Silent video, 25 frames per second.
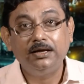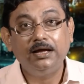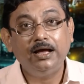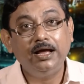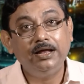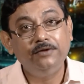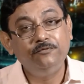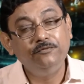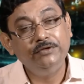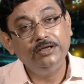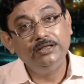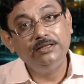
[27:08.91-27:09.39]

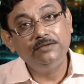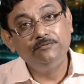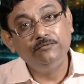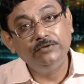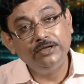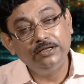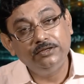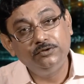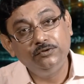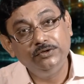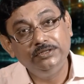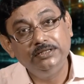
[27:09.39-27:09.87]
And we
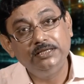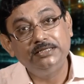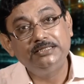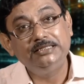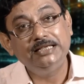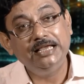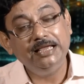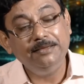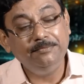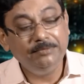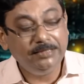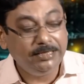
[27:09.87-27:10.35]
are doing the
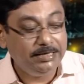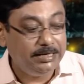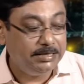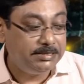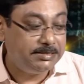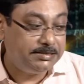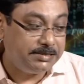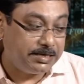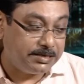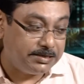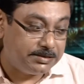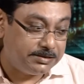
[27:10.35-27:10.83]
same thing in
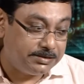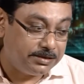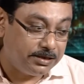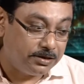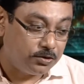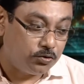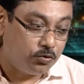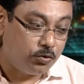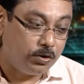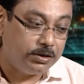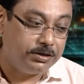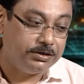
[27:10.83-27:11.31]
statistical
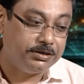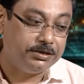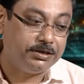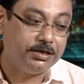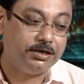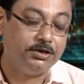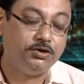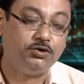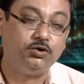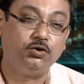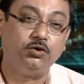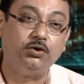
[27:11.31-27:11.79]
quality
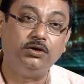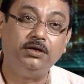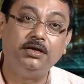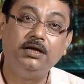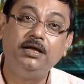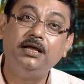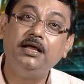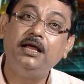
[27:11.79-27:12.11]
control.